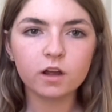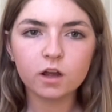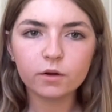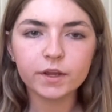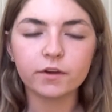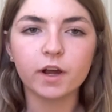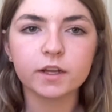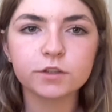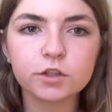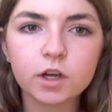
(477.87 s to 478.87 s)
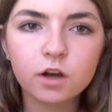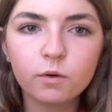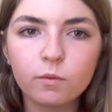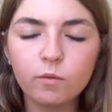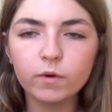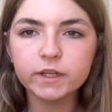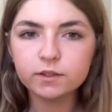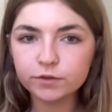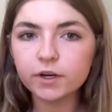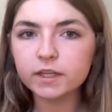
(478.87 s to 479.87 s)
Okay, you guys, so it's a
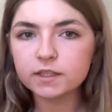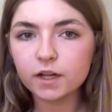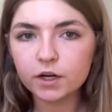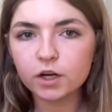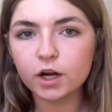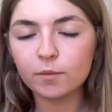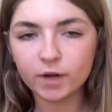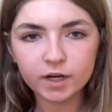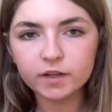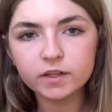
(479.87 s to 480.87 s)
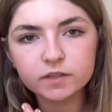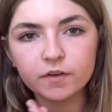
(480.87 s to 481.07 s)
few days later. I'm editing this